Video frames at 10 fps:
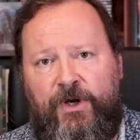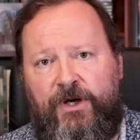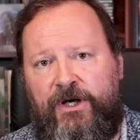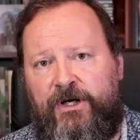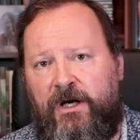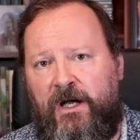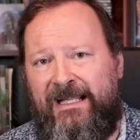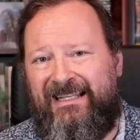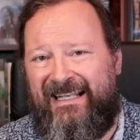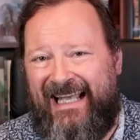were
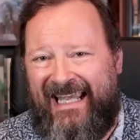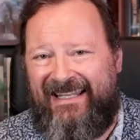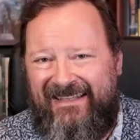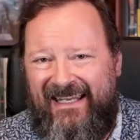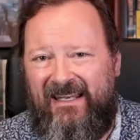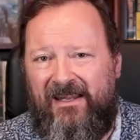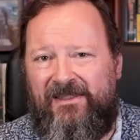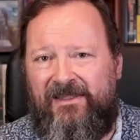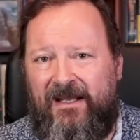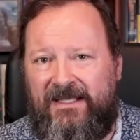in the
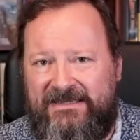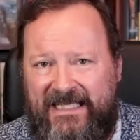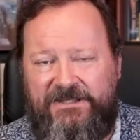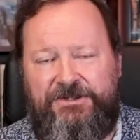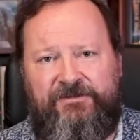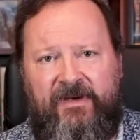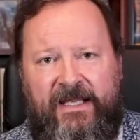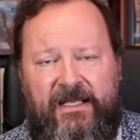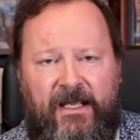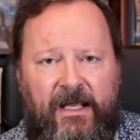19th
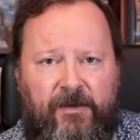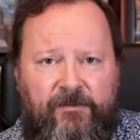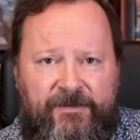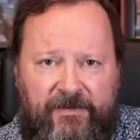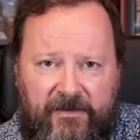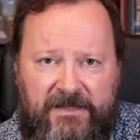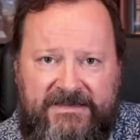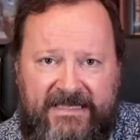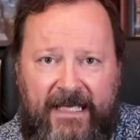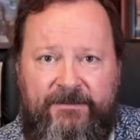century with
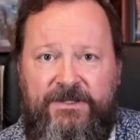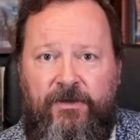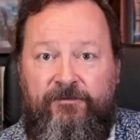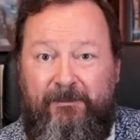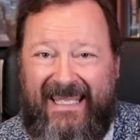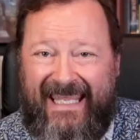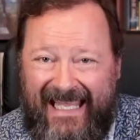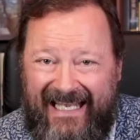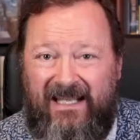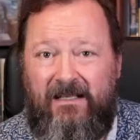various types of
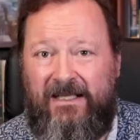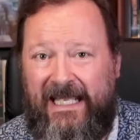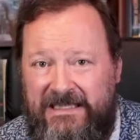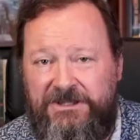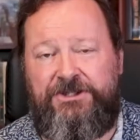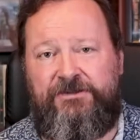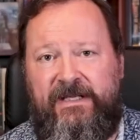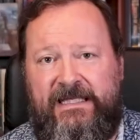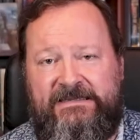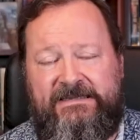mechanical
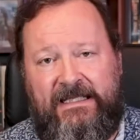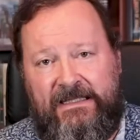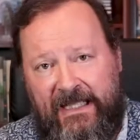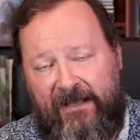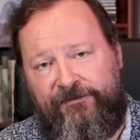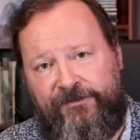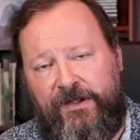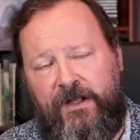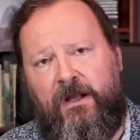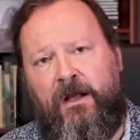injuries that
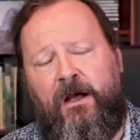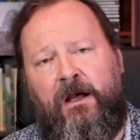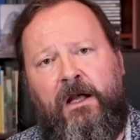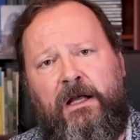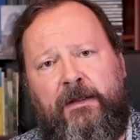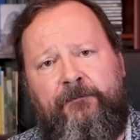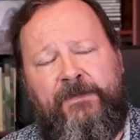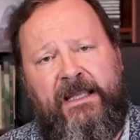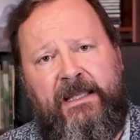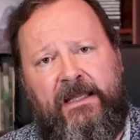left
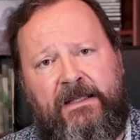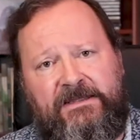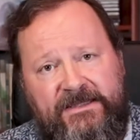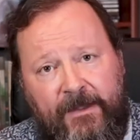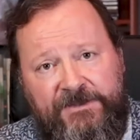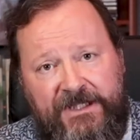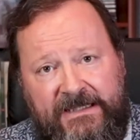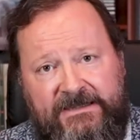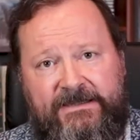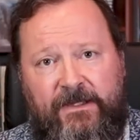the
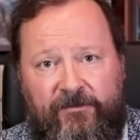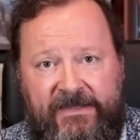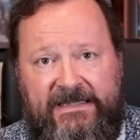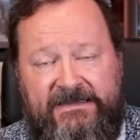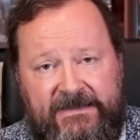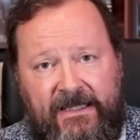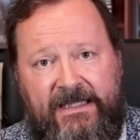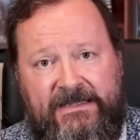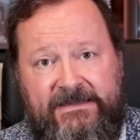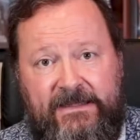subjects of these
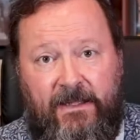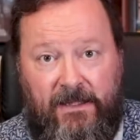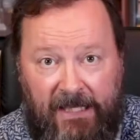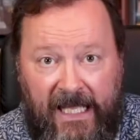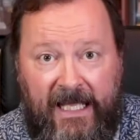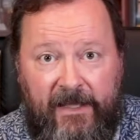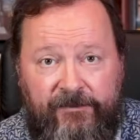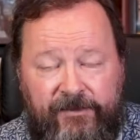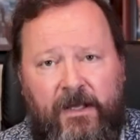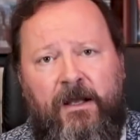studies
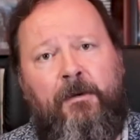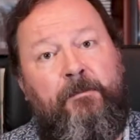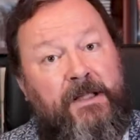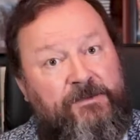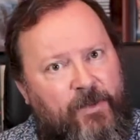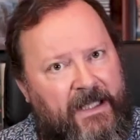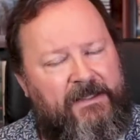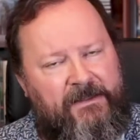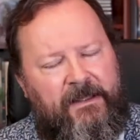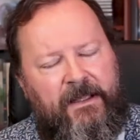alive, but
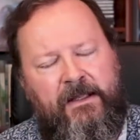with